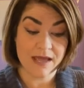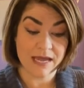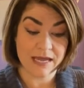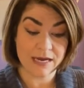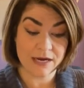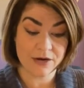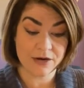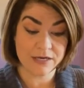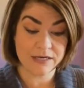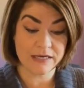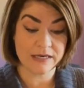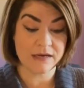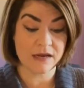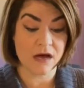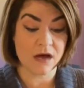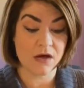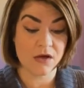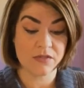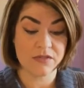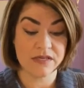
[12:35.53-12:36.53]
Aaron and
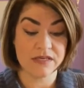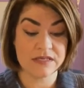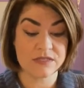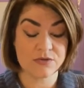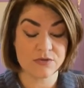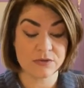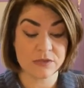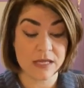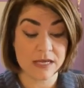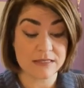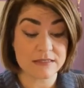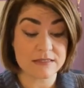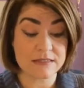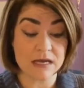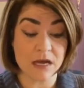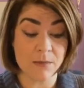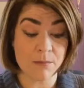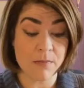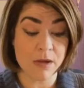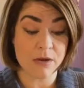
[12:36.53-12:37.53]
all the Israelites
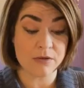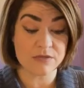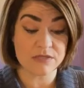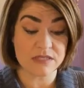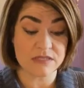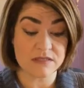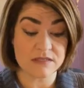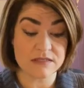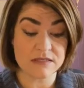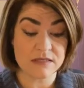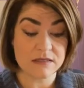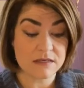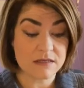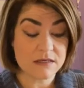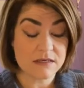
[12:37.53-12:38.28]
saw Moses,